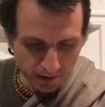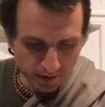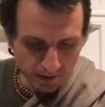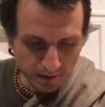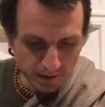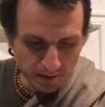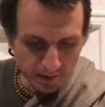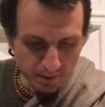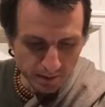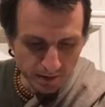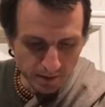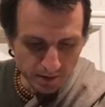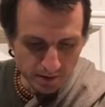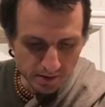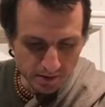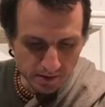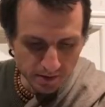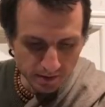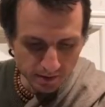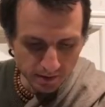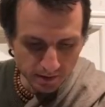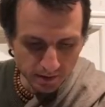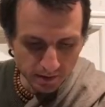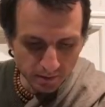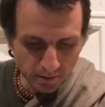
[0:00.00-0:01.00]
This
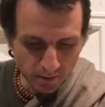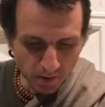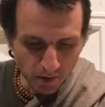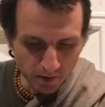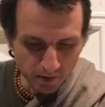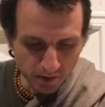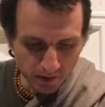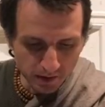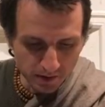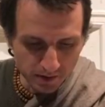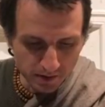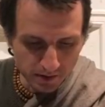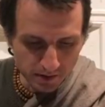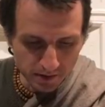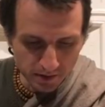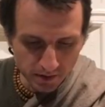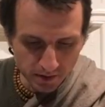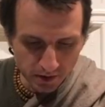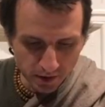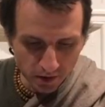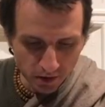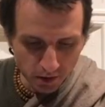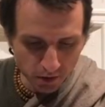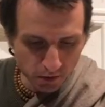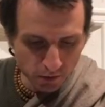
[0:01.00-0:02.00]
means that the monarchs
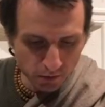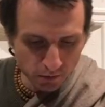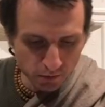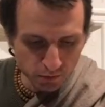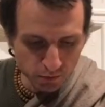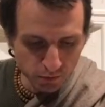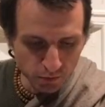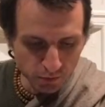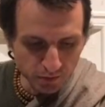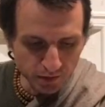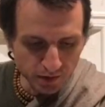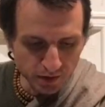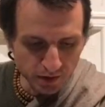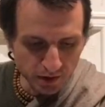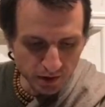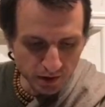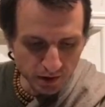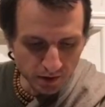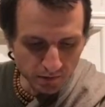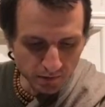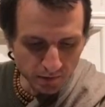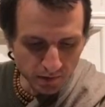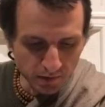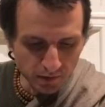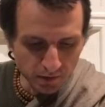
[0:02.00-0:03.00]
who ruled the
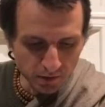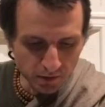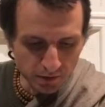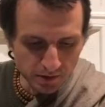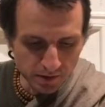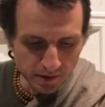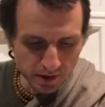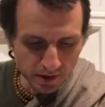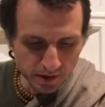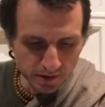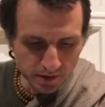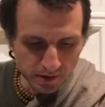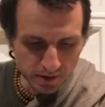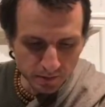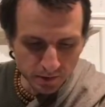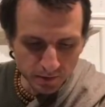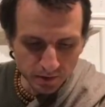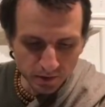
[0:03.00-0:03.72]
earth in those days